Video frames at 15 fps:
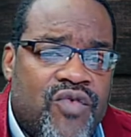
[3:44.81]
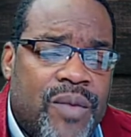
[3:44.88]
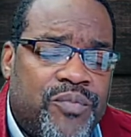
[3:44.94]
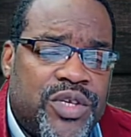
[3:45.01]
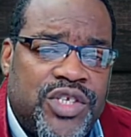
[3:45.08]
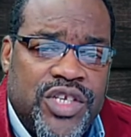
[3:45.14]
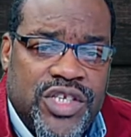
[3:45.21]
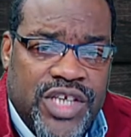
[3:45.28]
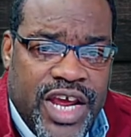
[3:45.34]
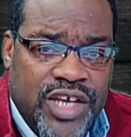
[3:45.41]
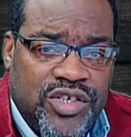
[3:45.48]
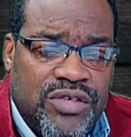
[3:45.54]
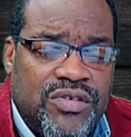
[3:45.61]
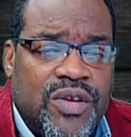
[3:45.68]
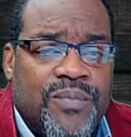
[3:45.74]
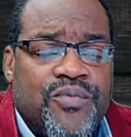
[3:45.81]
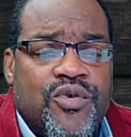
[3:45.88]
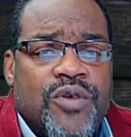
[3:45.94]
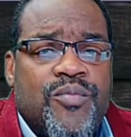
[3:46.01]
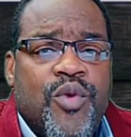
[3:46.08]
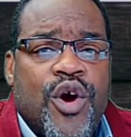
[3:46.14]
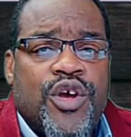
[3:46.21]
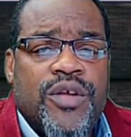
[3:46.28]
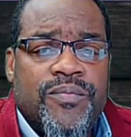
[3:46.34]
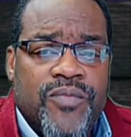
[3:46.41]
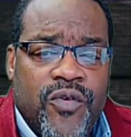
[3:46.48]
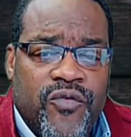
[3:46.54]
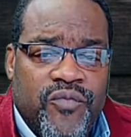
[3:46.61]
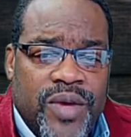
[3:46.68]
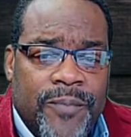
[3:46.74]
representation of the broad market
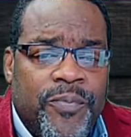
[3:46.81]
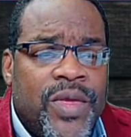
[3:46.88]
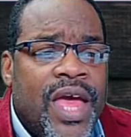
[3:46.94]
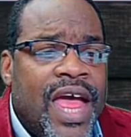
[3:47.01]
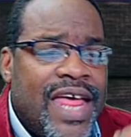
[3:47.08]
movement.